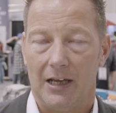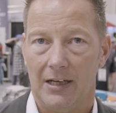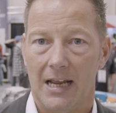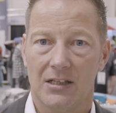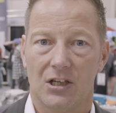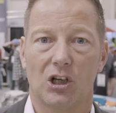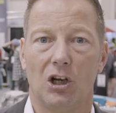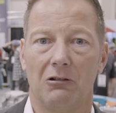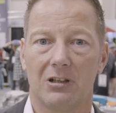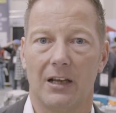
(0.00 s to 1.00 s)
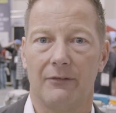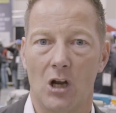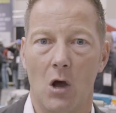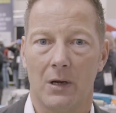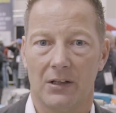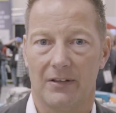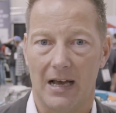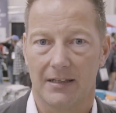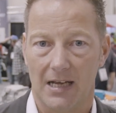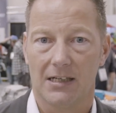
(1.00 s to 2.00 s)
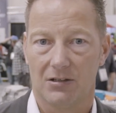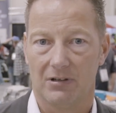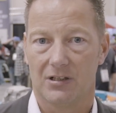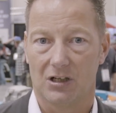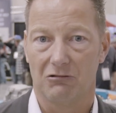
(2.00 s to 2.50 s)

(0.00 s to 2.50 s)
an insecurity of knowing that that data is